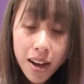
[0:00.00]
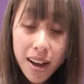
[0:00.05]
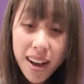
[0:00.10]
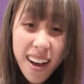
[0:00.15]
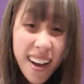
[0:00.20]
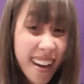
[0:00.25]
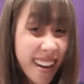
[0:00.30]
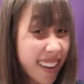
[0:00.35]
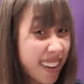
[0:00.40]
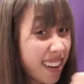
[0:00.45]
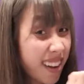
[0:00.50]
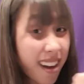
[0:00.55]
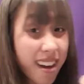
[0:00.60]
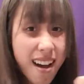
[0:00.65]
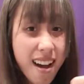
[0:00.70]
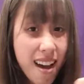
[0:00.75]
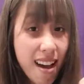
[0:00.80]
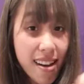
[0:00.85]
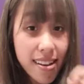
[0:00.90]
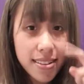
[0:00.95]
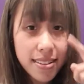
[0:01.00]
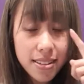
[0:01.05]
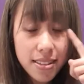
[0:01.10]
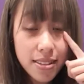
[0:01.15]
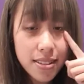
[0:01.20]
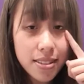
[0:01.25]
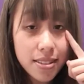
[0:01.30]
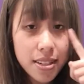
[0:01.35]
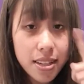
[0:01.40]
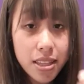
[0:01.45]
I can't
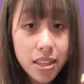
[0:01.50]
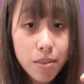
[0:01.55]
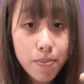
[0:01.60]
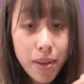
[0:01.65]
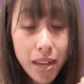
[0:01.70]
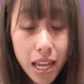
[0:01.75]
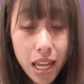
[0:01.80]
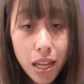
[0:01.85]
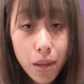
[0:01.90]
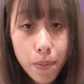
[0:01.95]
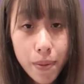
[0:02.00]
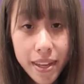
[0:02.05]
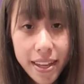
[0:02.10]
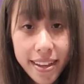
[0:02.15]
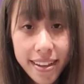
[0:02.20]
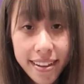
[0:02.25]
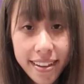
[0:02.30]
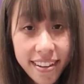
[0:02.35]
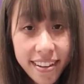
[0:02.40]
see the baby.